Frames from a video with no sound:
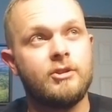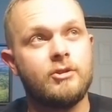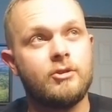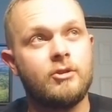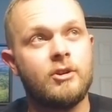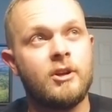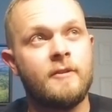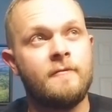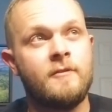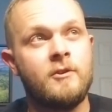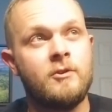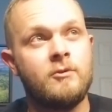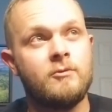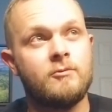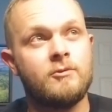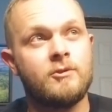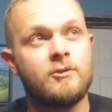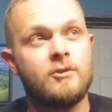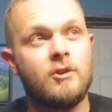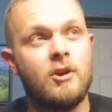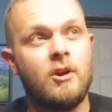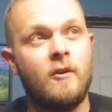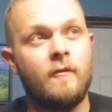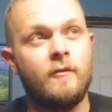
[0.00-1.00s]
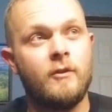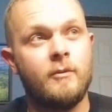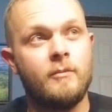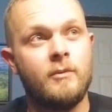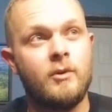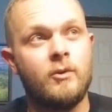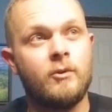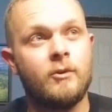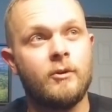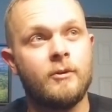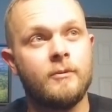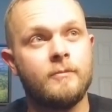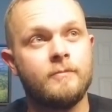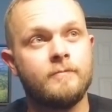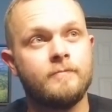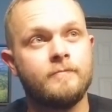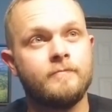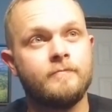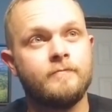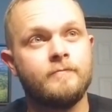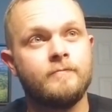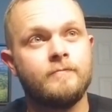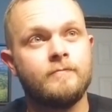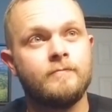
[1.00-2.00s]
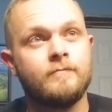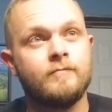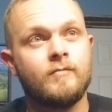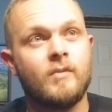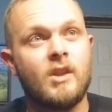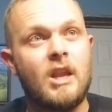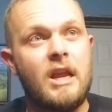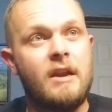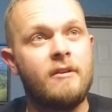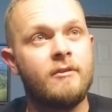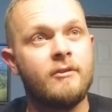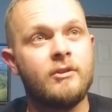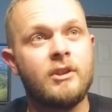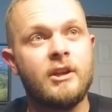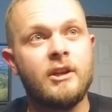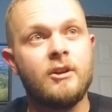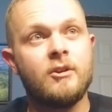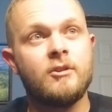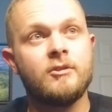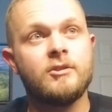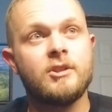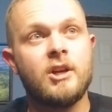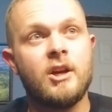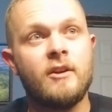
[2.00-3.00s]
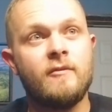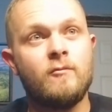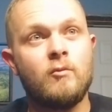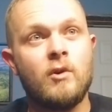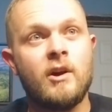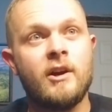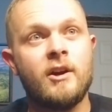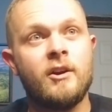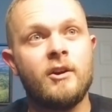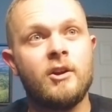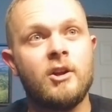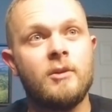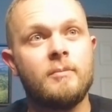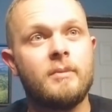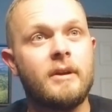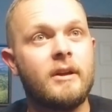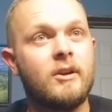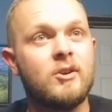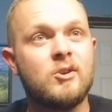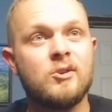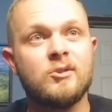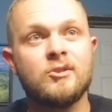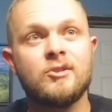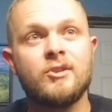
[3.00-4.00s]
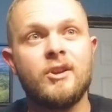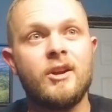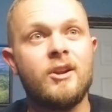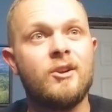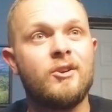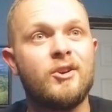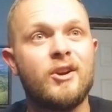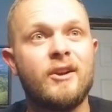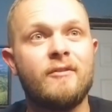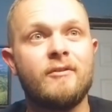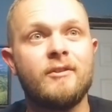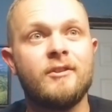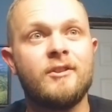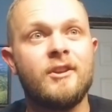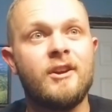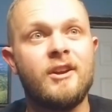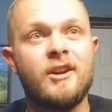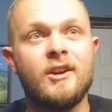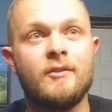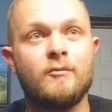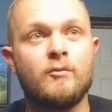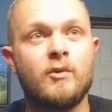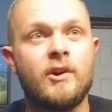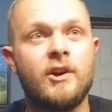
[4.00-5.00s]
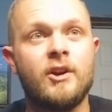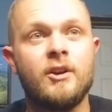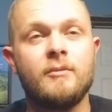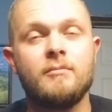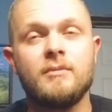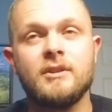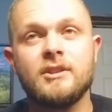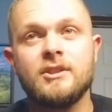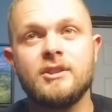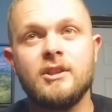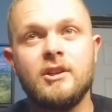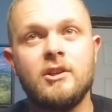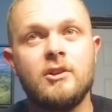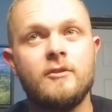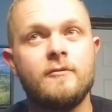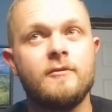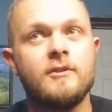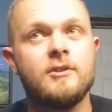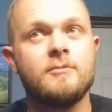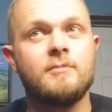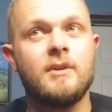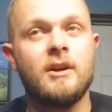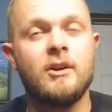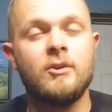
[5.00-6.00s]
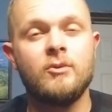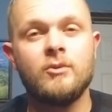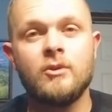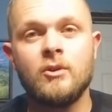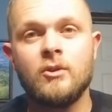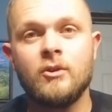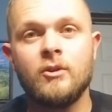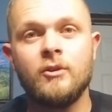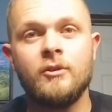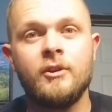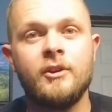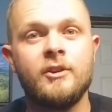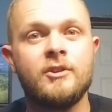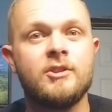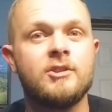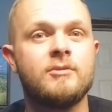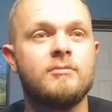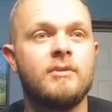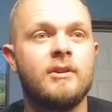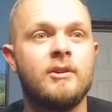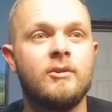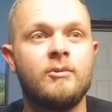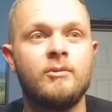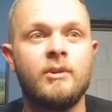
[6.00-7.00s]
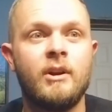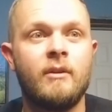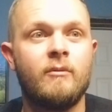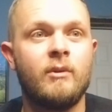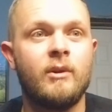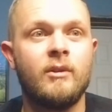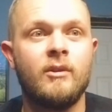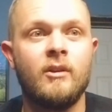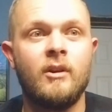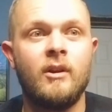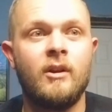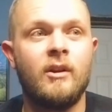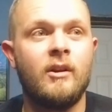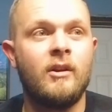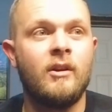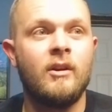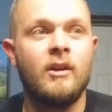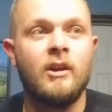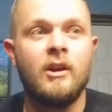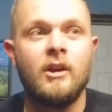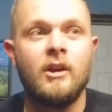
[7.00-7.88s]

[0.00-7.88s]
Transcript: I've used off the motor. Everything else I have wired up, like alternator, everything I've wired up myself as my own harness, my own everything.